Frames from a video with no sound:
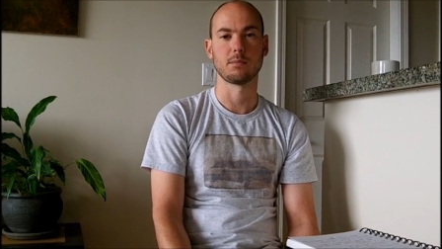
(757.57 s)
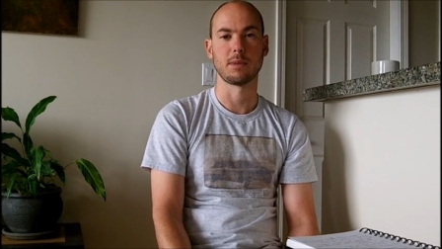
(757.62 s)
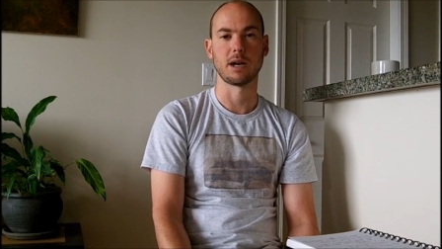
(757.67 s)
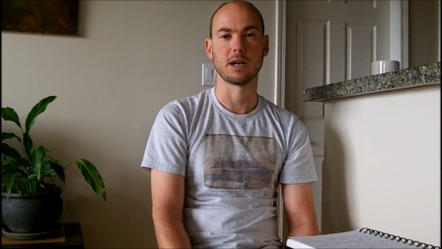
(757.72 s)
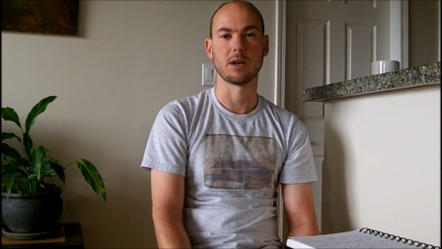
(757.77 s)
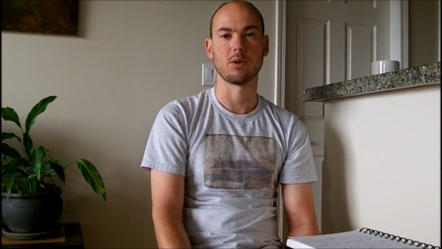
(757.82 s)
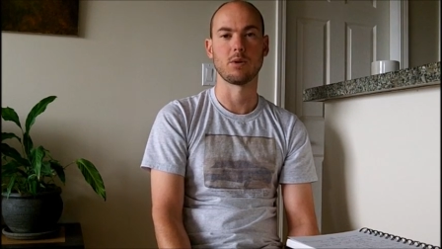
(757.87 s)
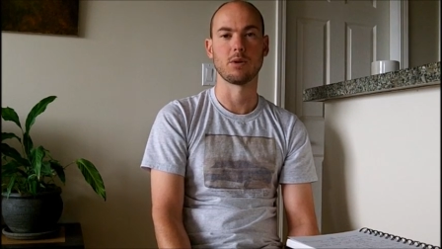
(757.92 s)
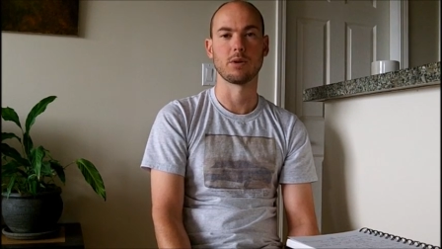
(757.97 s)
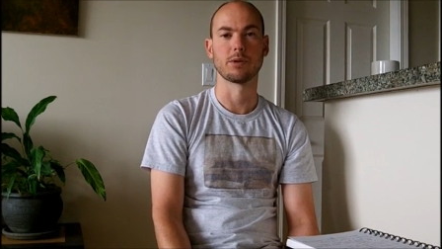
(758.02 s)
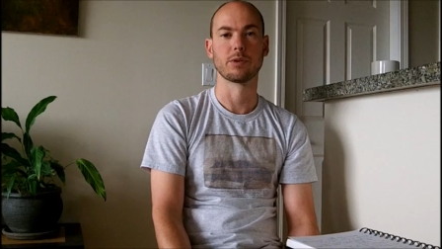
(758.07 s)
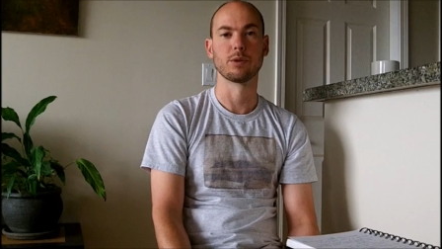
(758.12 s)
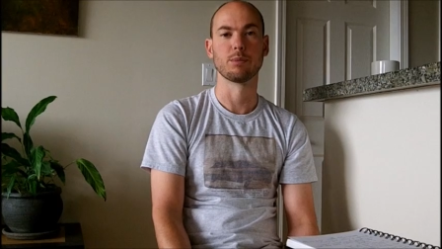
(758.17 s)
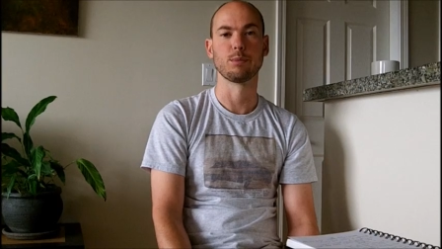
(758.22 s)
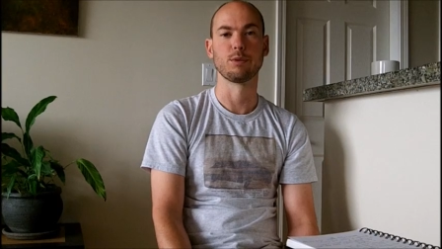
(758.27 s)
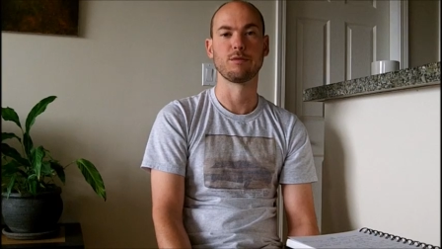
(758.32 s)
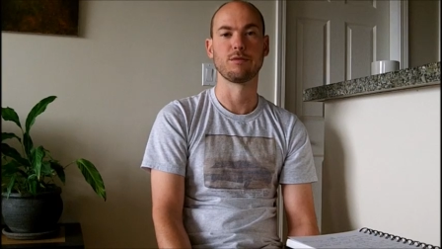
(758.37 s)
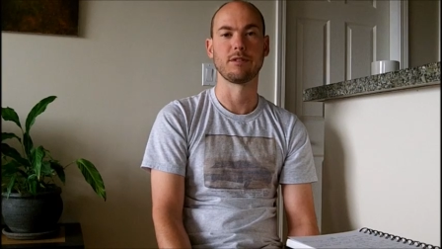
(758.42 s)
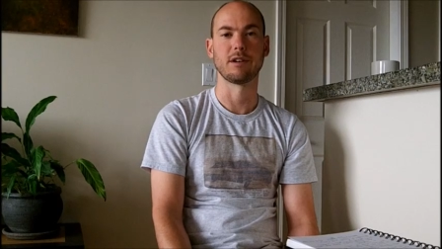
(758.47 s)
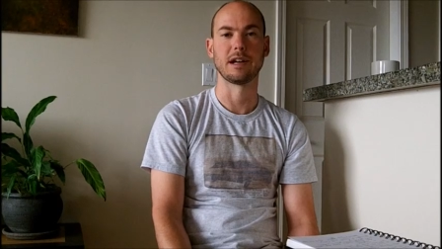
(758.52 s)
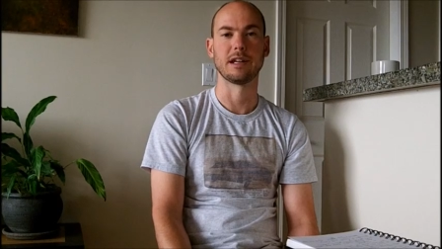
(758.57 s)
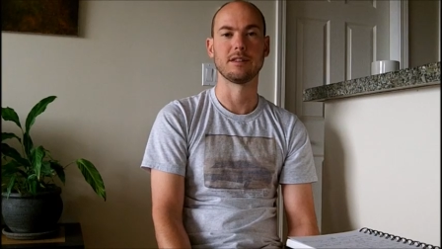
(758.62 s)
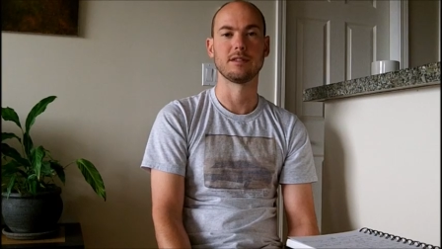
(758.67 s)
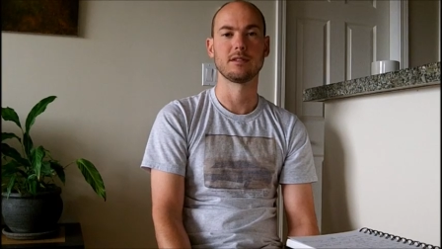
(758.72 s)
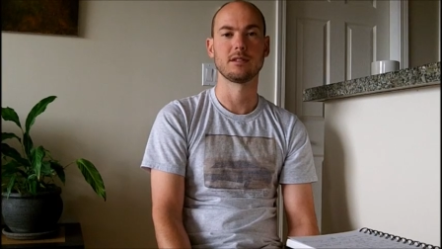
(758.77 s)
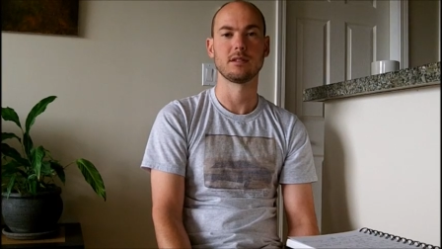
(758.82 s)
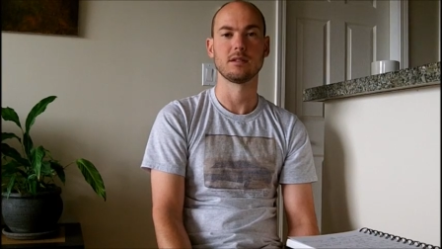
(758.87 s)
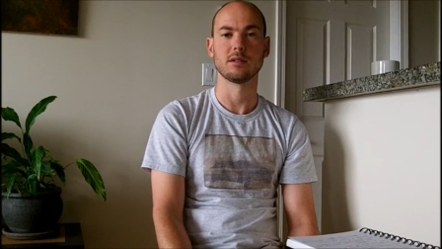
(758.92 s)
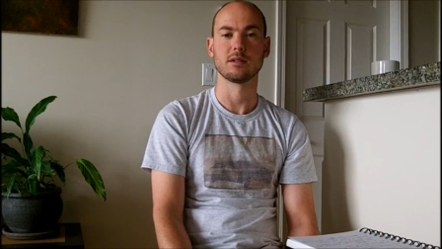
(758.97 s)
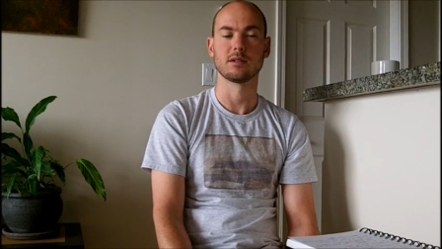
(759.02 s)
my core group of
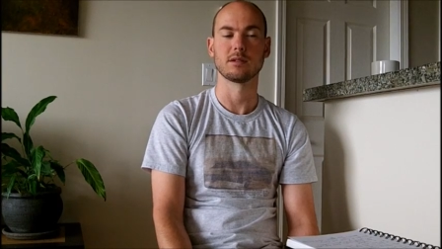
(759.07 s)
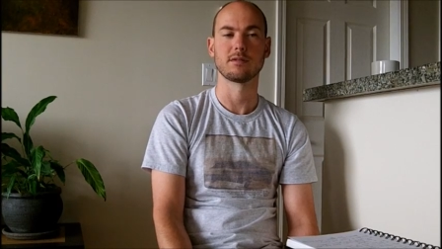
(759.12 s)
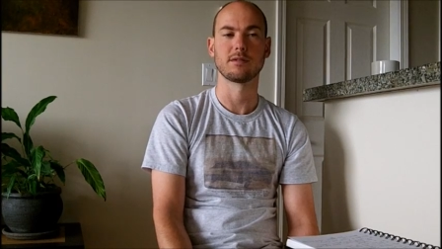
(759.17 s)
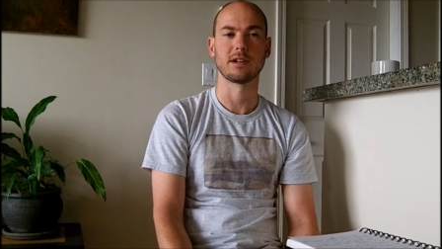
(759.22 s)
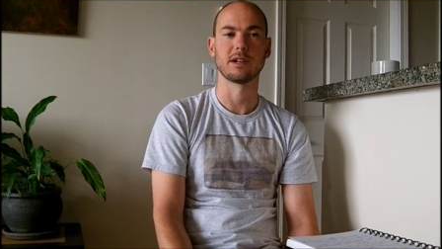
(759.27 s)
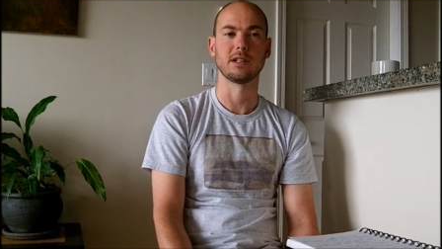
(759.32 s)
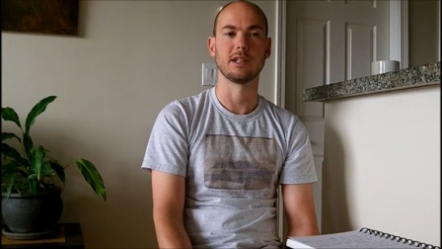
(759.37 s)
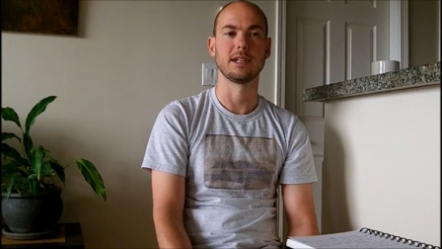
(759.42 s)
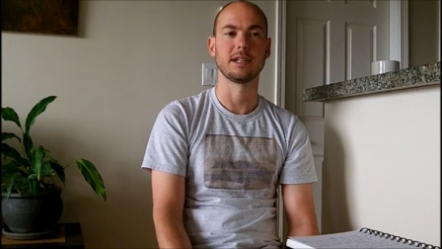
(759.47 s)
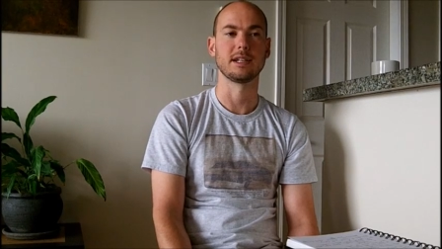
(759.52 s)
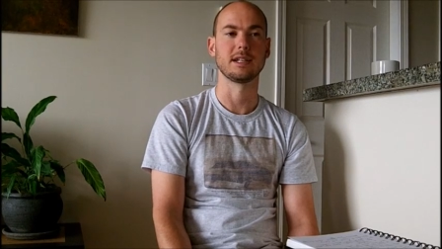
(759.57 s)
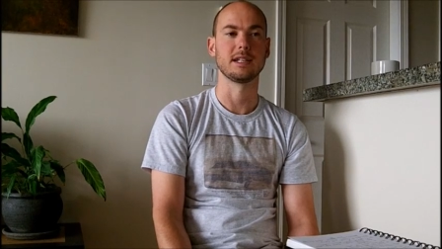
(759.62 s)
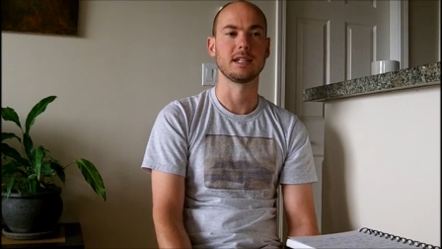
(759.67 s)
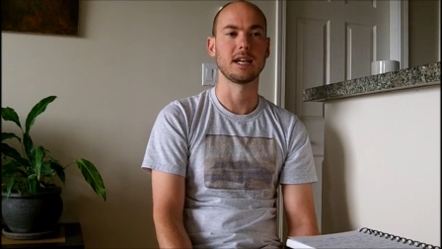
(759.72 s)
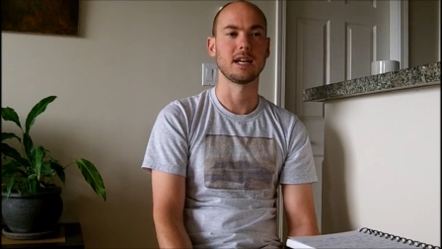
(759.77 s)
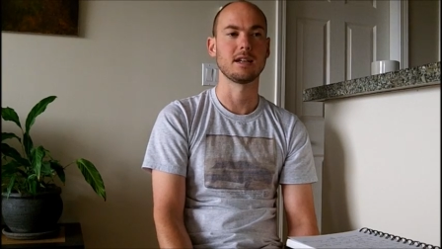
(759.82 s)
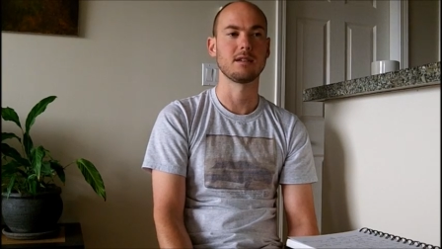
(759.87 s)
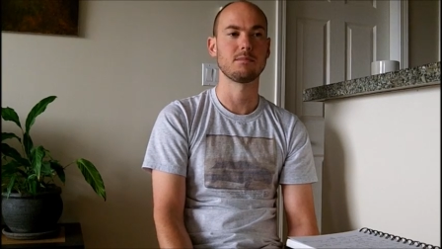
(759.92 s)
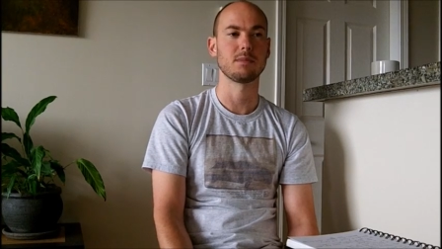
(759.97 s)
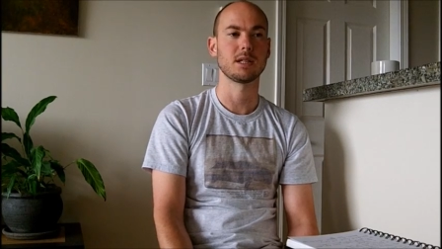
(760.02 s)
friends, and was fairly content.